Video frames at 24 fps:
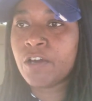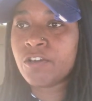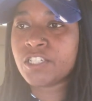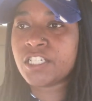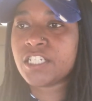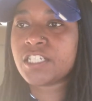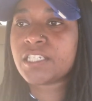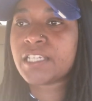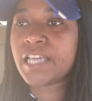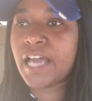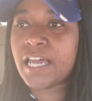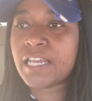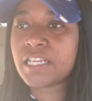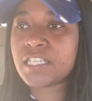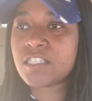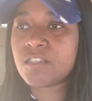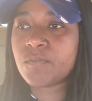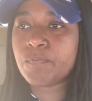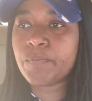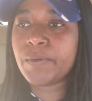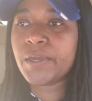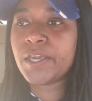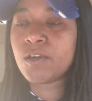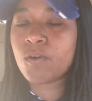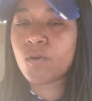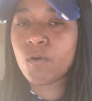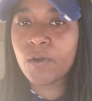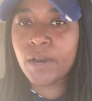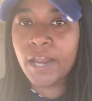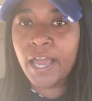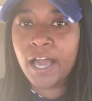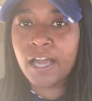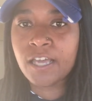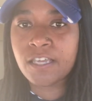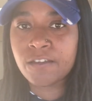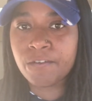just kind of speak on
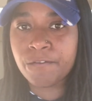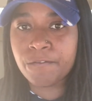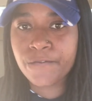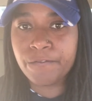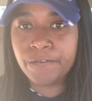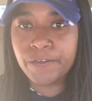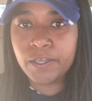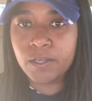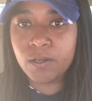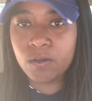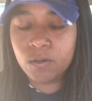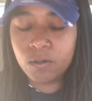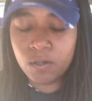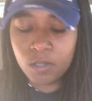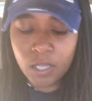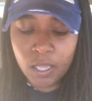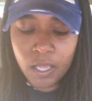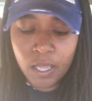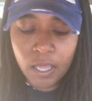how you feel.